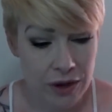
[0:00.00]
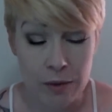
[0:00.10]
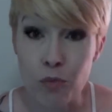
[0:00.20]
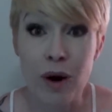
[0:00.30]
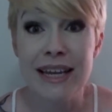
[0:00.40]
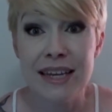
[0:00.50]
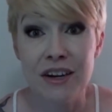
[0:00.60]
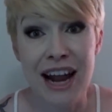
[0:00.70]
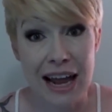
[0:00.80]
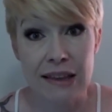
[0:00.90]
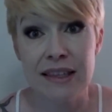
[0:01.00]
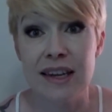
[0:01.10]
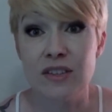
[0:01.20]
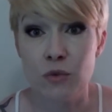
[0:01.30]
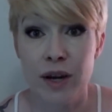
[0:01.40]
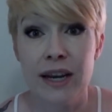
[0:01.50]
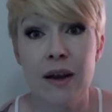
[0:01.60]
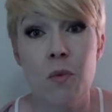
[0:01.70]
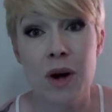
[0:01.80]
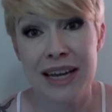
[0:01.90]
okay, I'm right here at the desk right
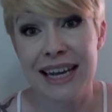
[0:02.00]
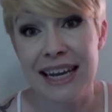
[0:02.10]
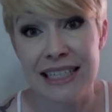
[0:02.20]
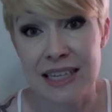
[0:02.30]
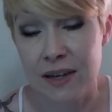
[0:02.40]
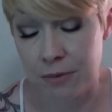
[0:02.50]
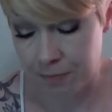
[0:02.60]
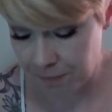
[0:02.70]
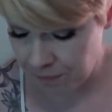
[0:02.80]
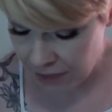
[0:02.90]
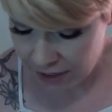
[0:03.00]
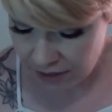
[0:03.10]
now, what can I get done?